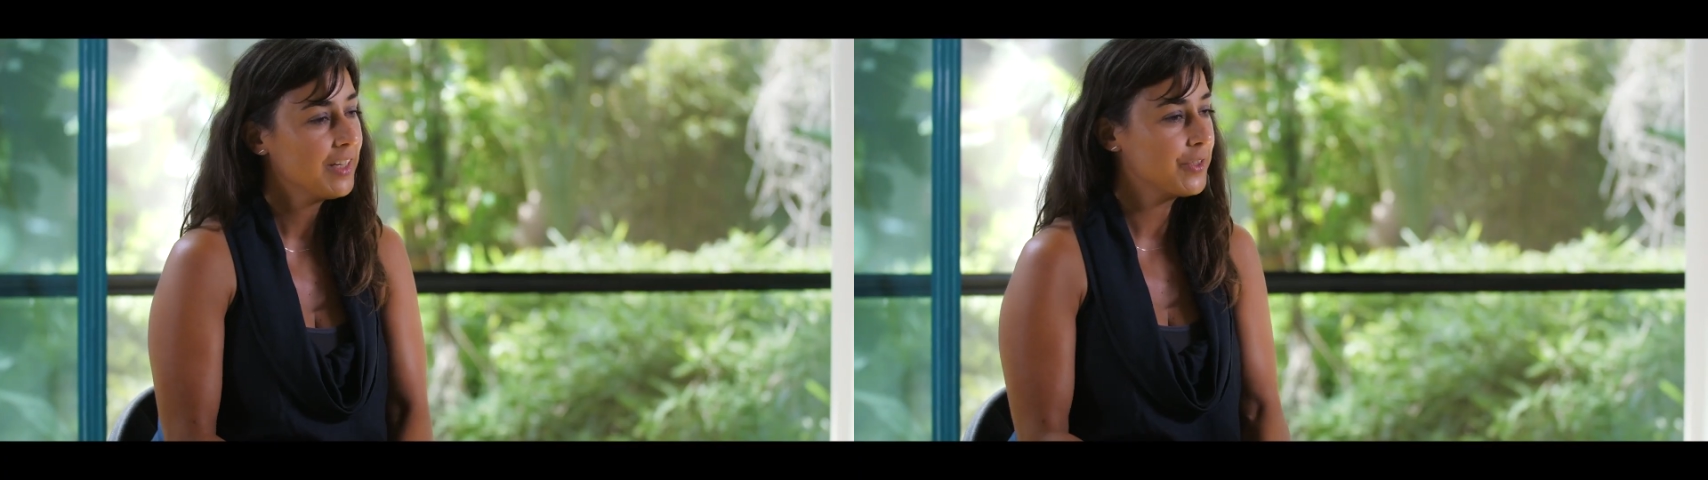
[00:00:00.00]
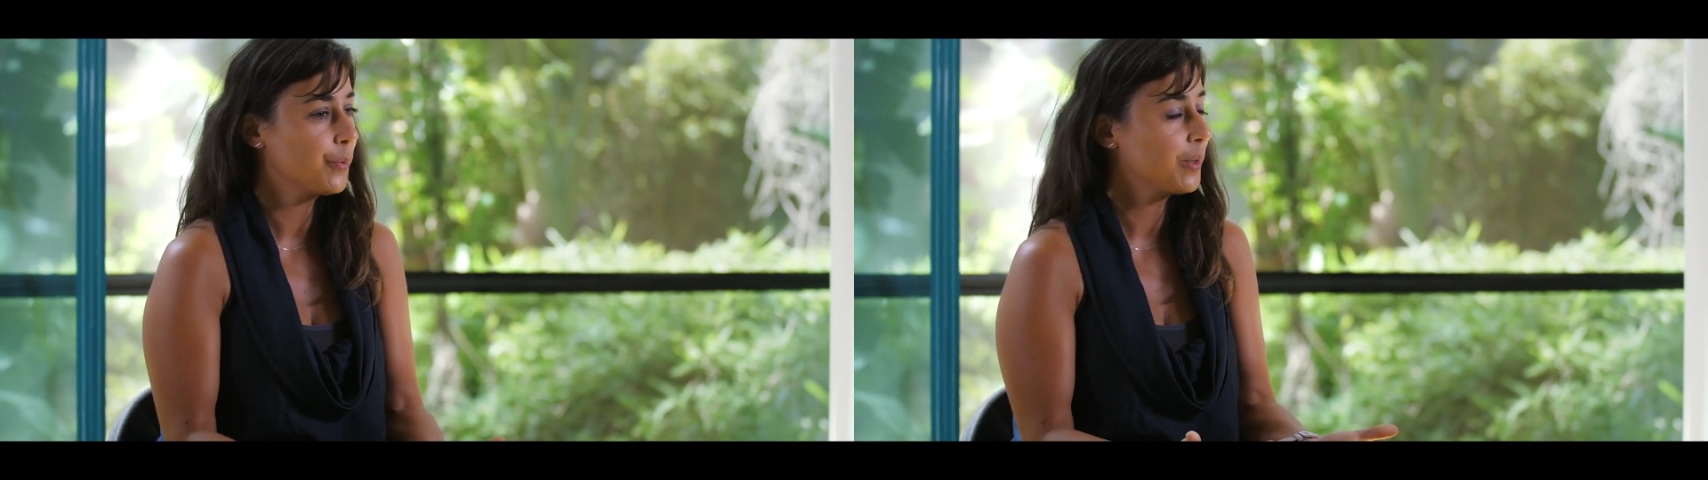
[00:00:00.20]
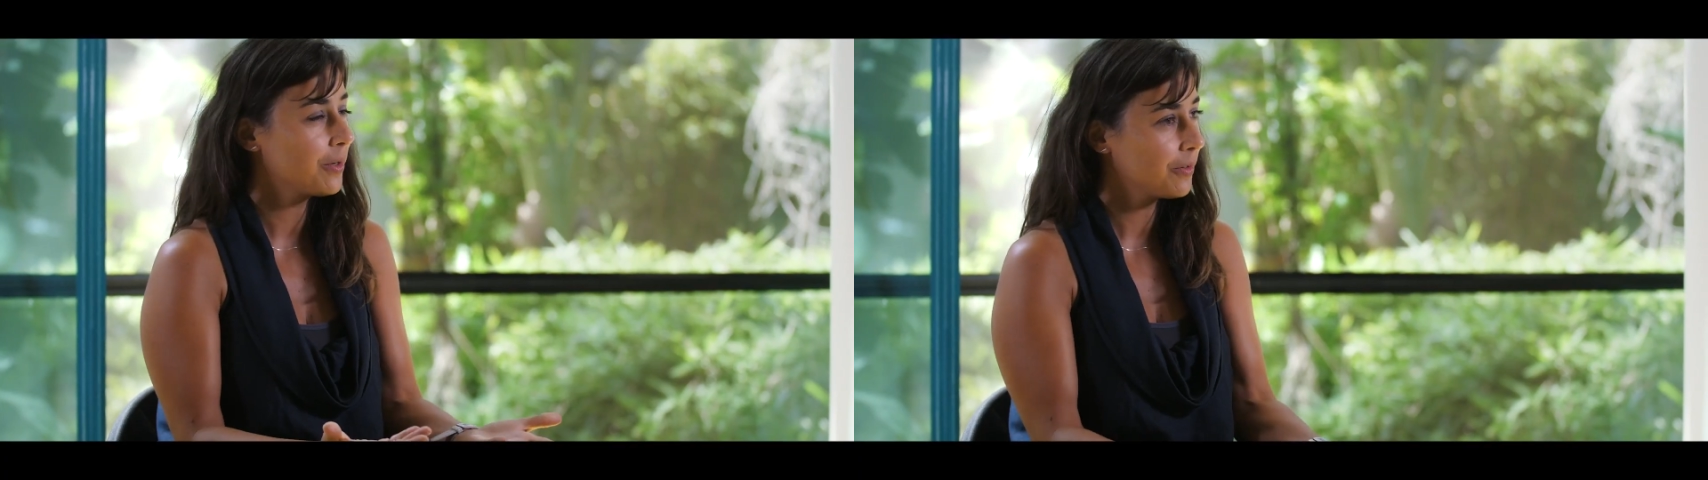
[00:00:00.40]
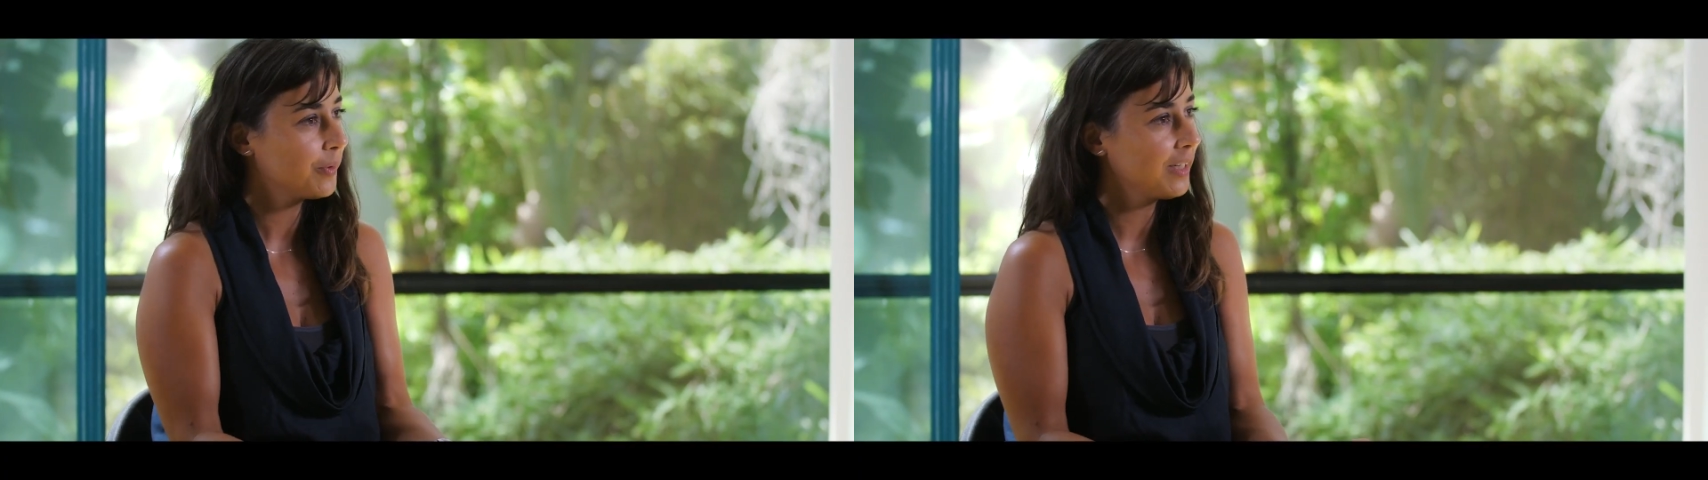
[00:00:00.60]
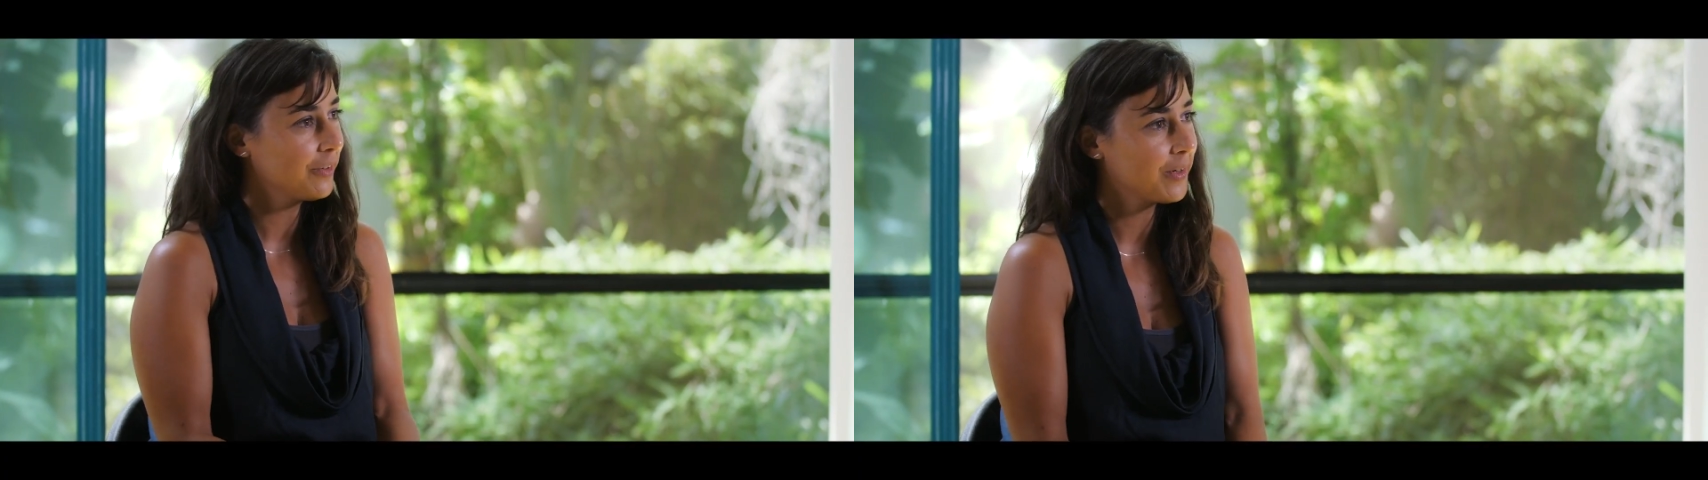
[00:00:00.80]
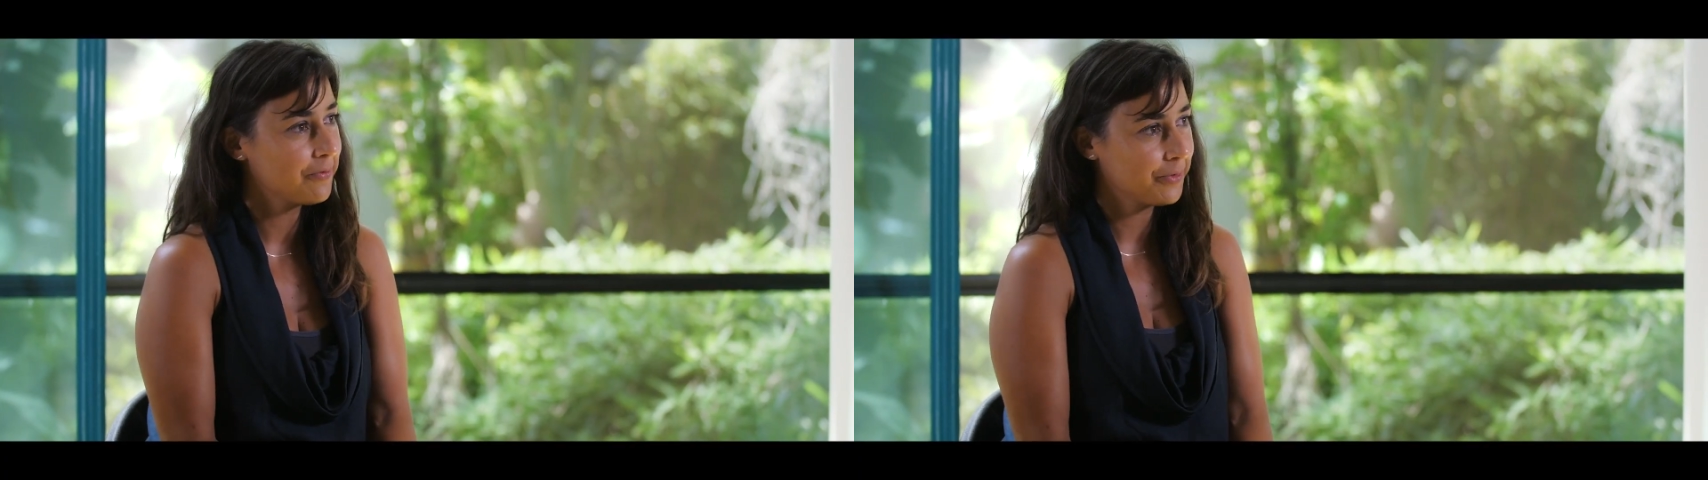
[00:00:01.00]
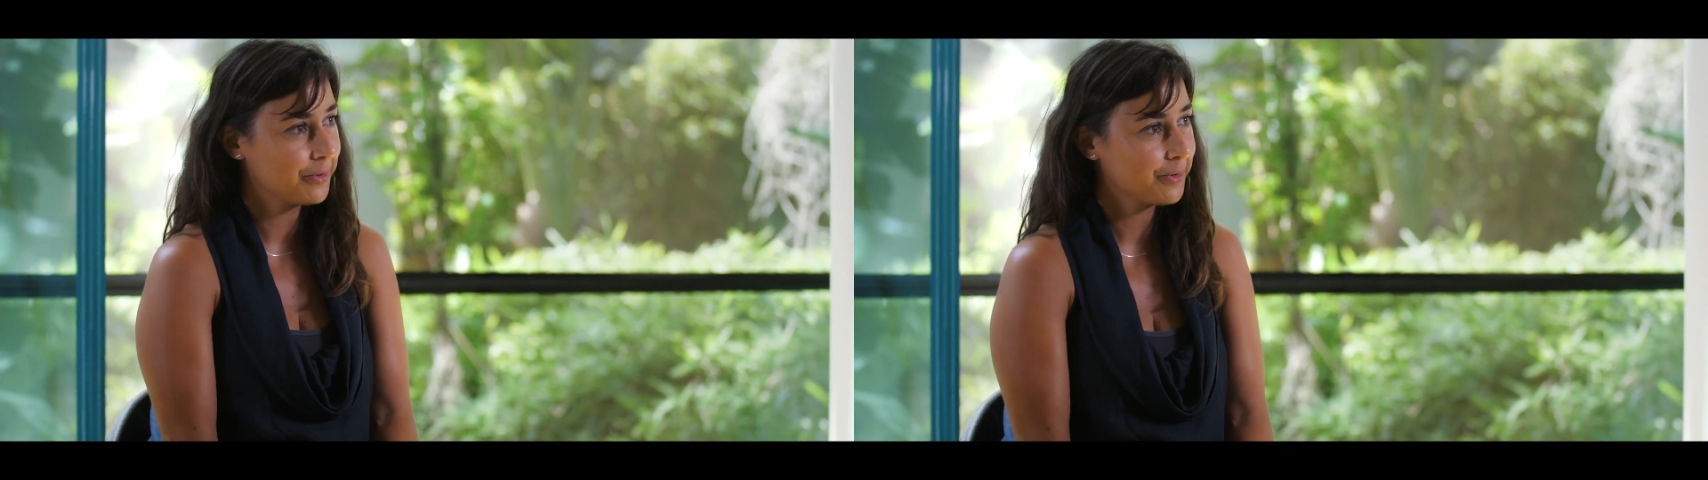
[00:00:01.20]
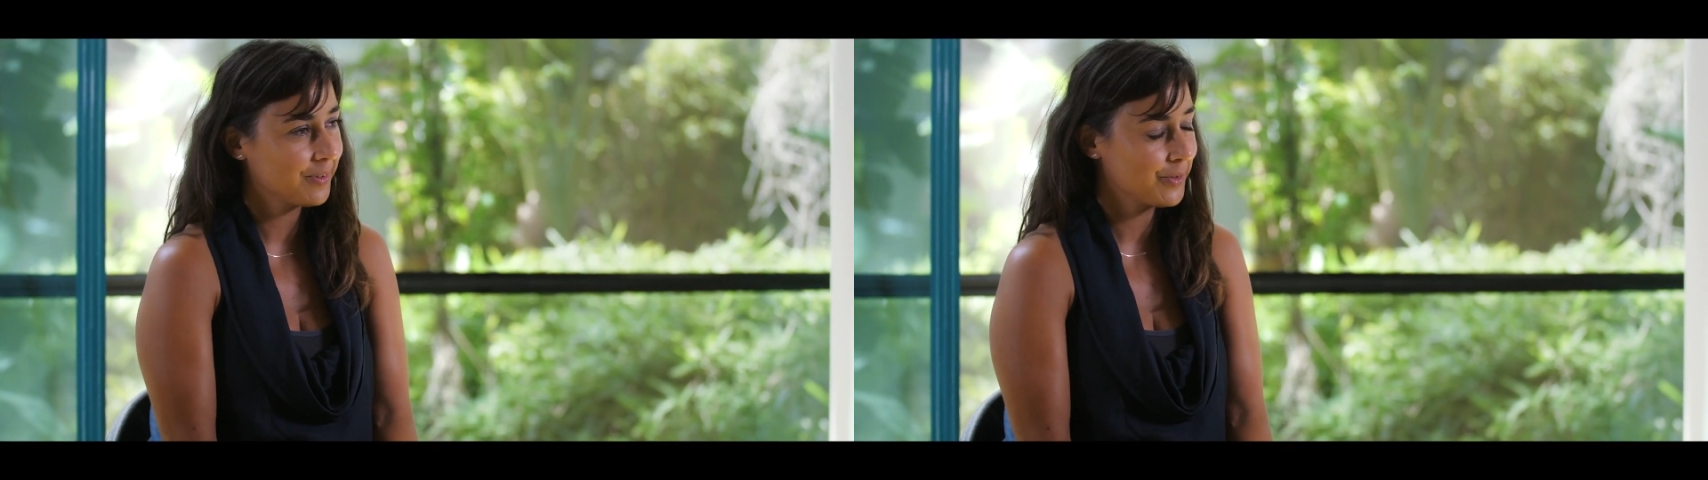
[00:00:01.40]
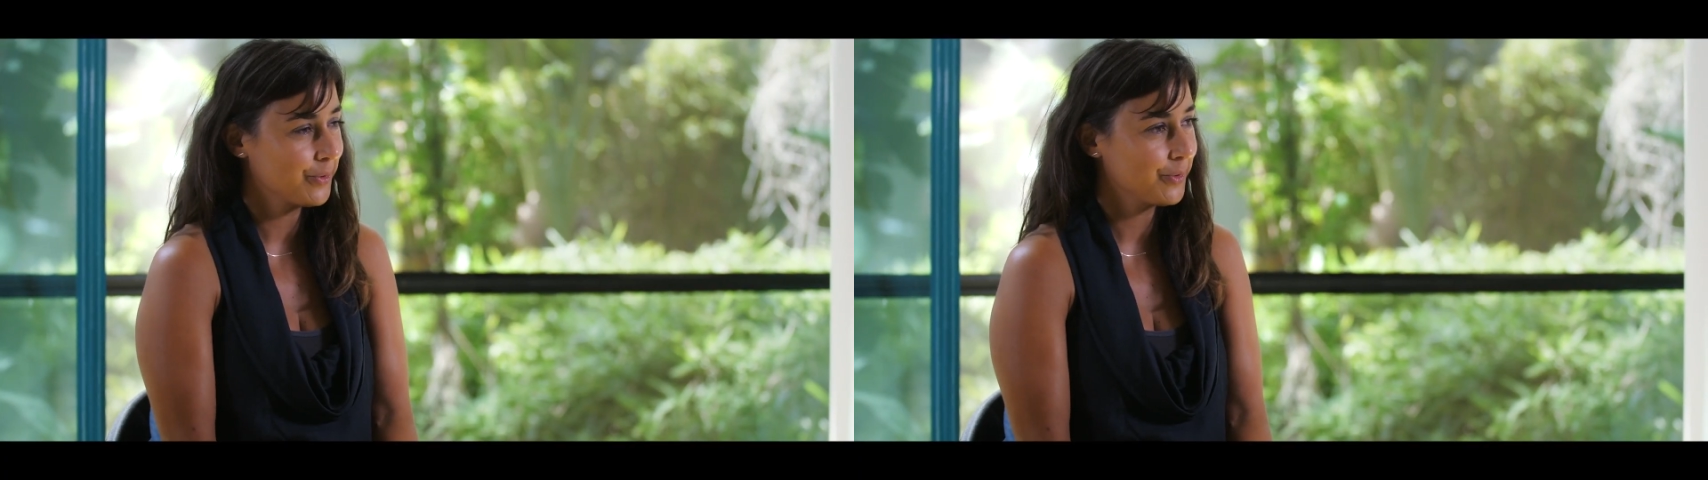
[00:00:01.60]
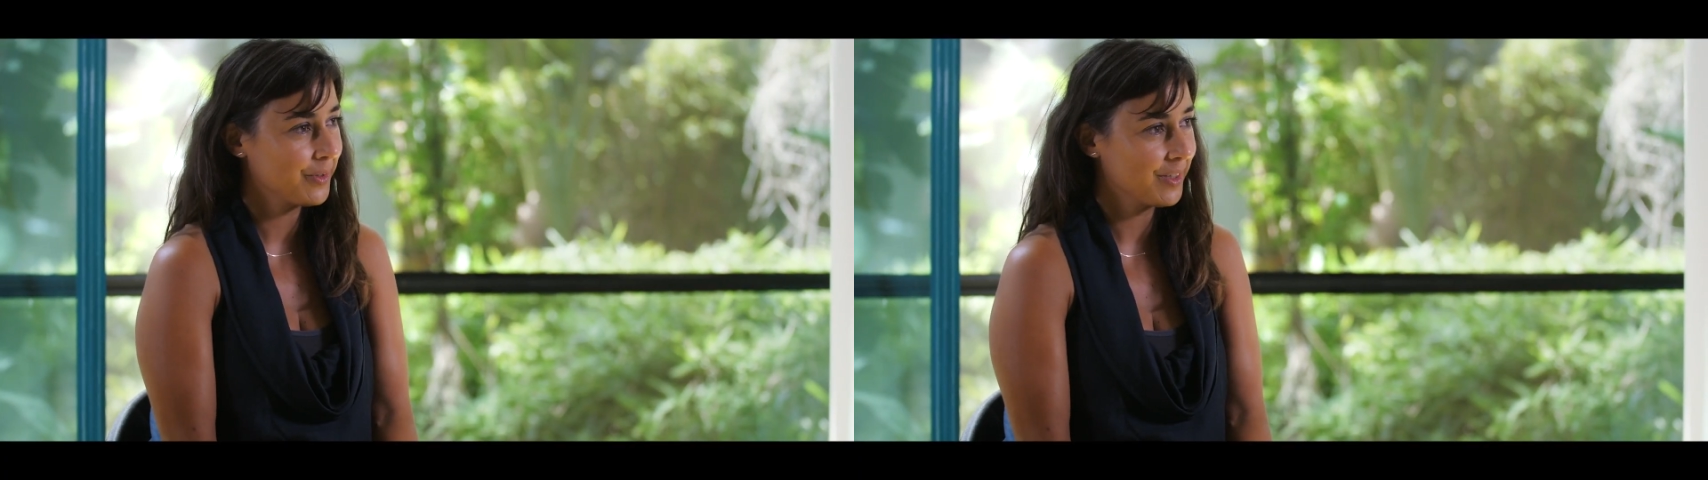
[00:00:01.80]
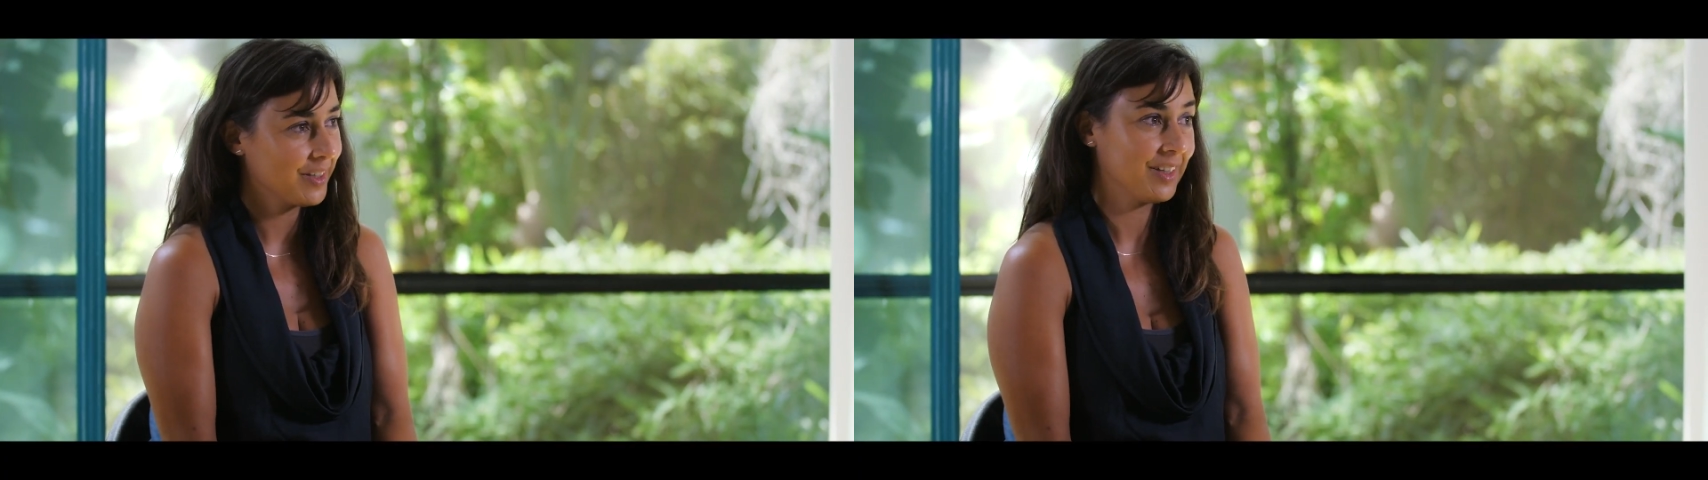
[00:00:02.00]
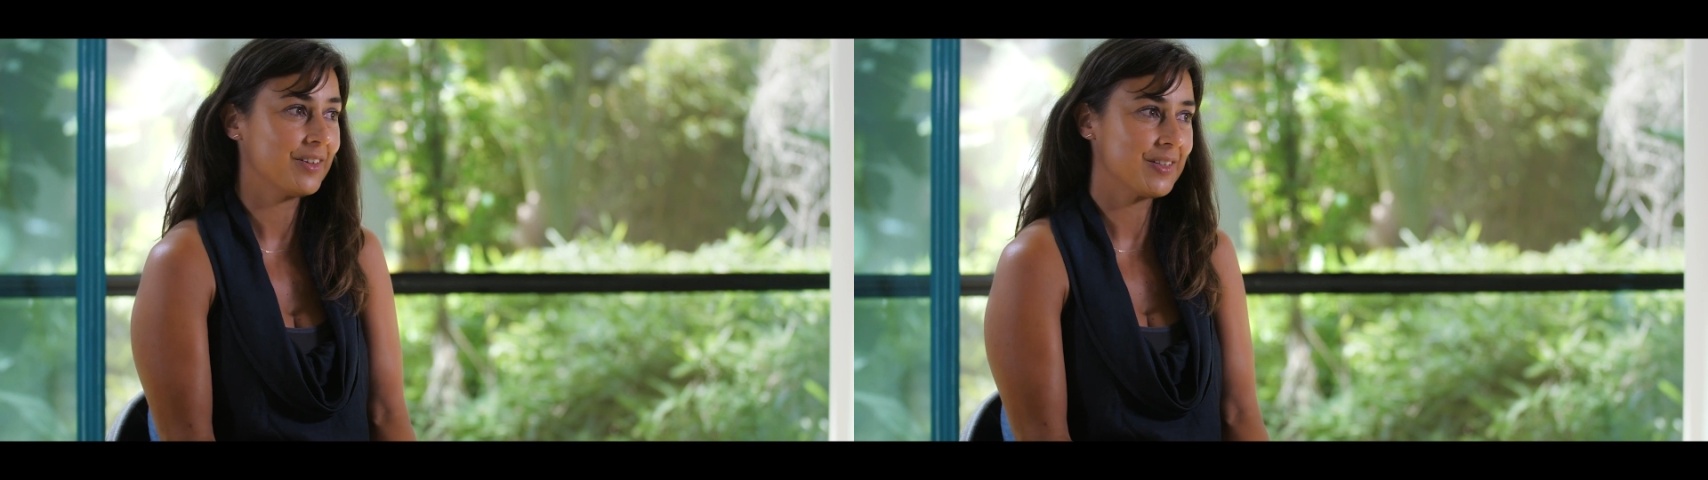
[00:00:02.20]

So we are really grateful to the